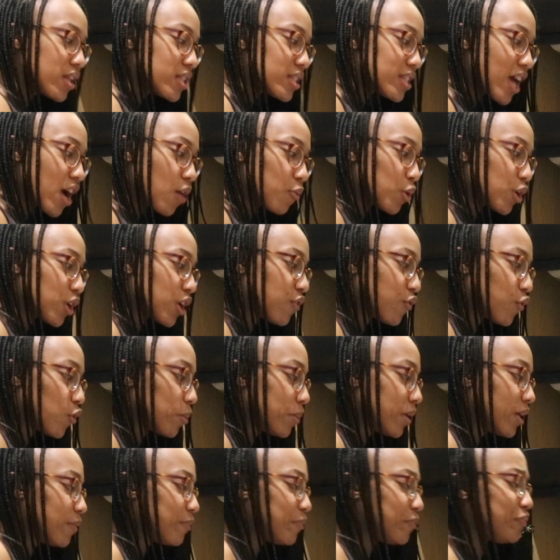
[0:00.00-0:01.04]
it's not working for
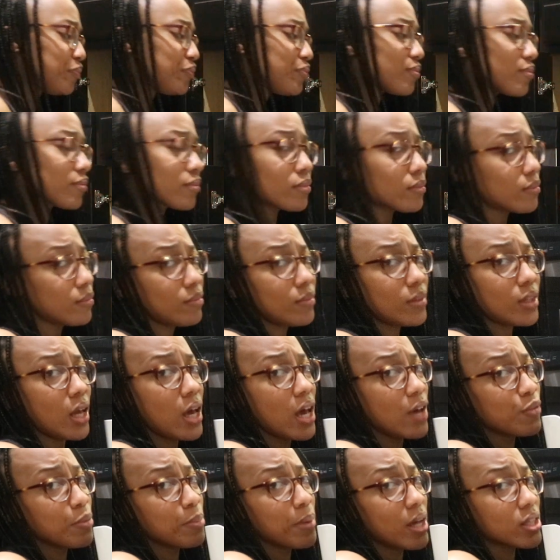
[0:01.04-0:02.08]
me.
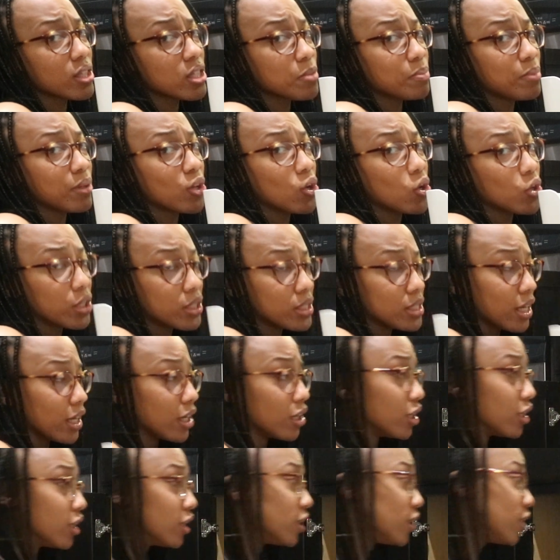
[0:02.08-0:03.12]
I even bought this big old
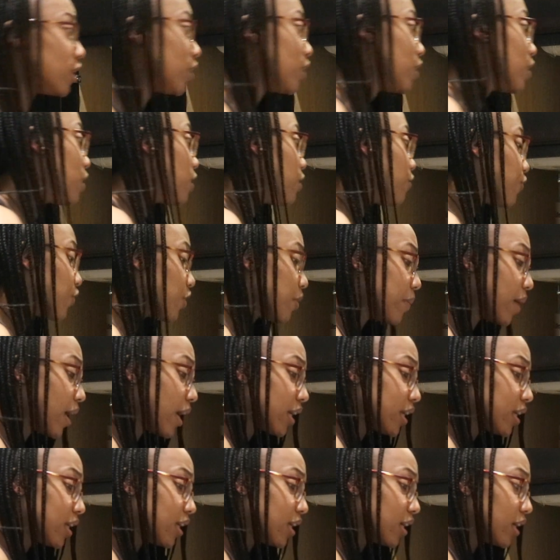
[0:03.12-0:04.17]
container from
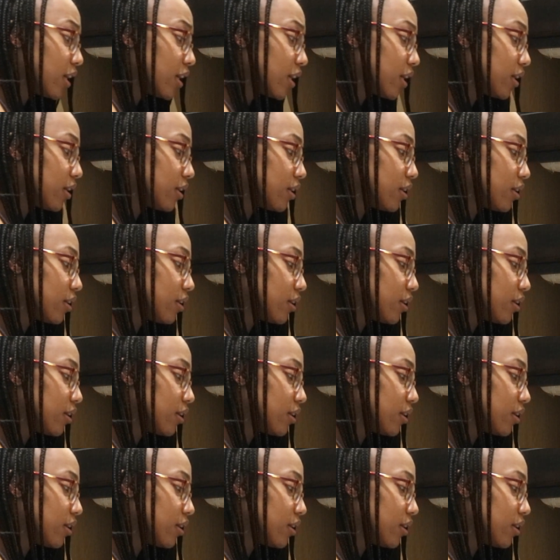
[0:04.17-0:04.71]
IKEA.